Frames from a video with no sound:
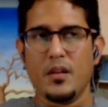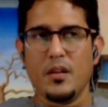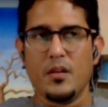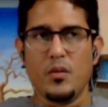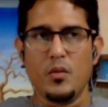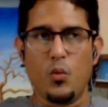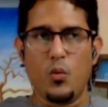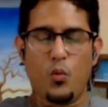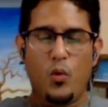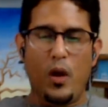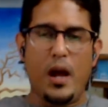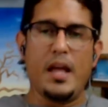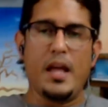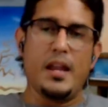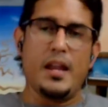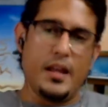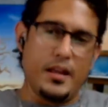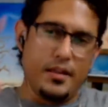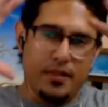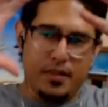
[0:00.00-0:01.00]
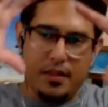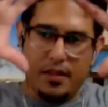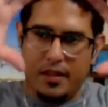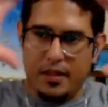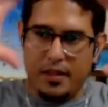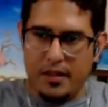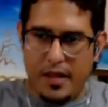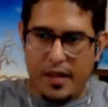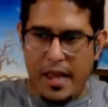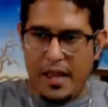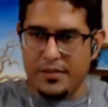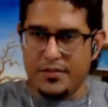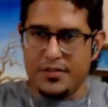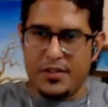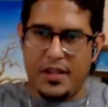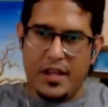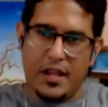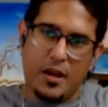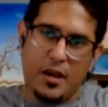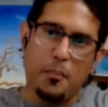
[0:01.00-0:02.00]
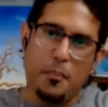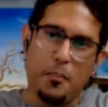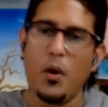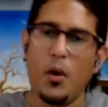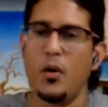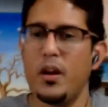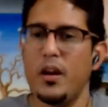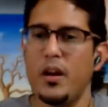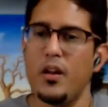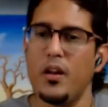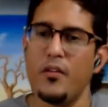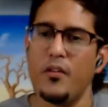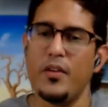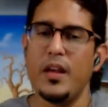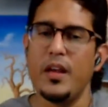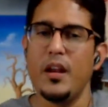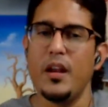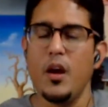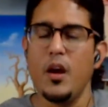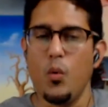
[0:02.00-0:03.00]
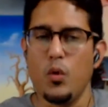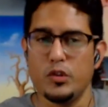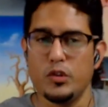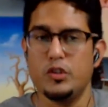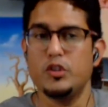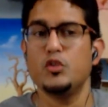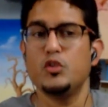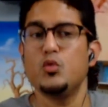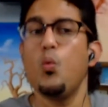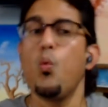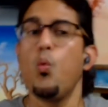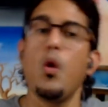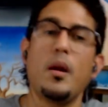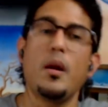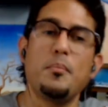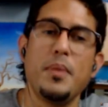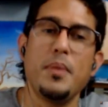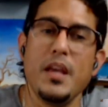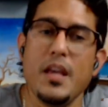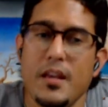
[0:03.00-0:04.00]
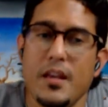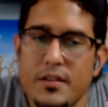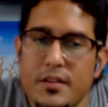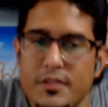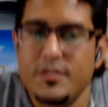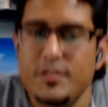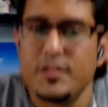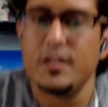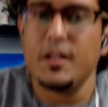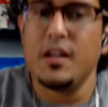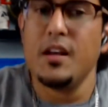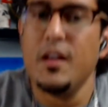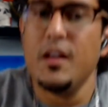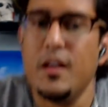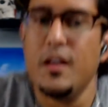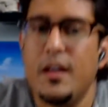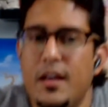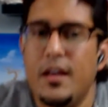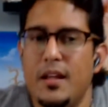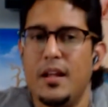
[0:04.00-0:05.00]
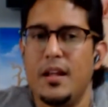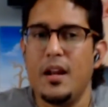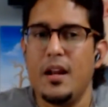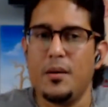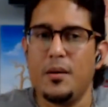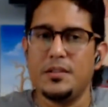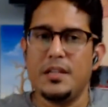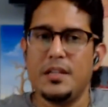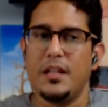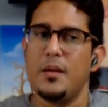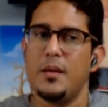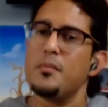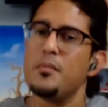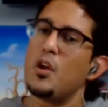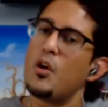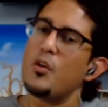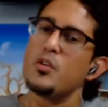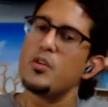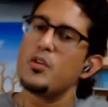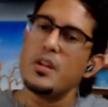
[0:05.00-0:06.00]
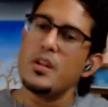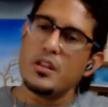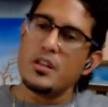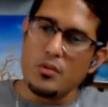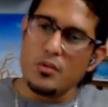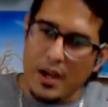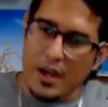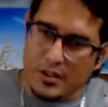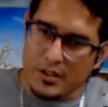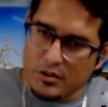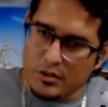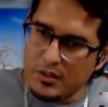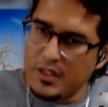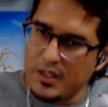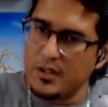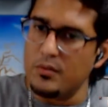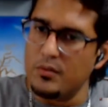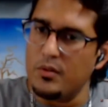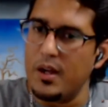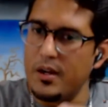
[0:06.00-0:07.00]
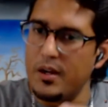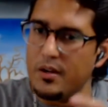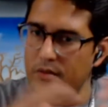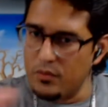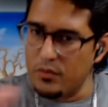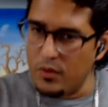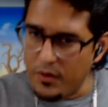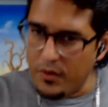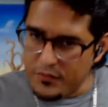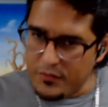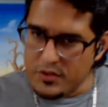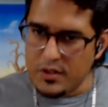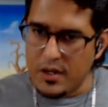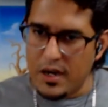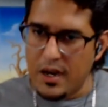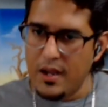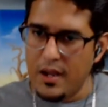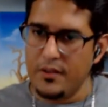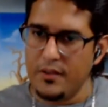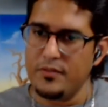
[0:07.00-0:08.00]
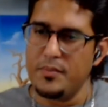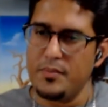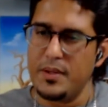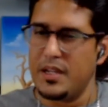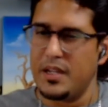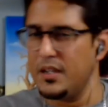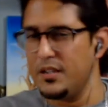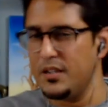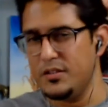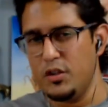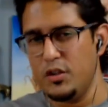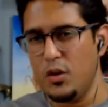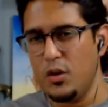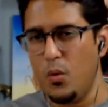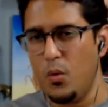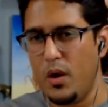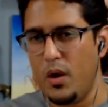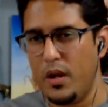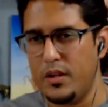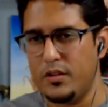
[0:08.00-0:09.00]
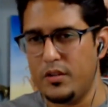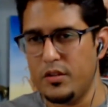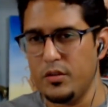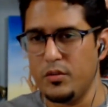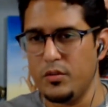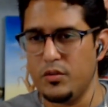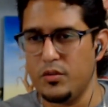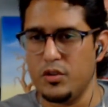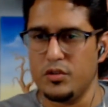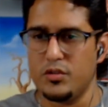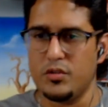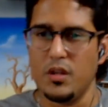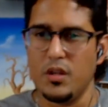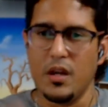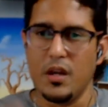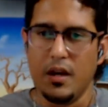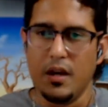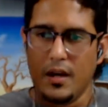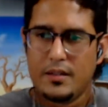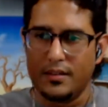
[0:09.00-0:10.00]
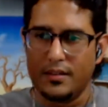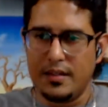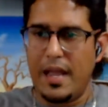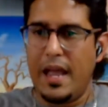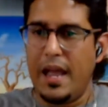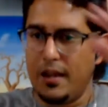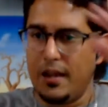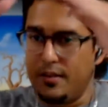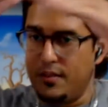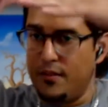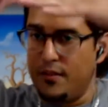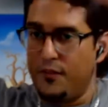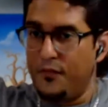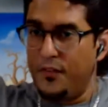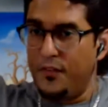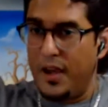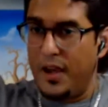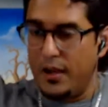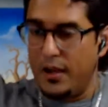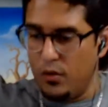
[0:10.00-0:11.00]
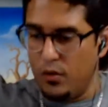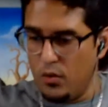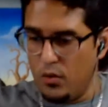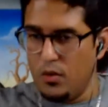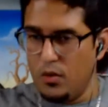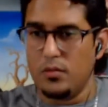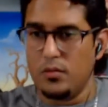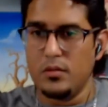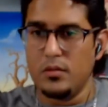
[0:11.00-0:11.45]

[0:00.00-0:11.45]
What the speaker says: writing the essay component of it was just one piece. And I was telling him, no, you need to actually write a rough draft because you don't want to just attack the final,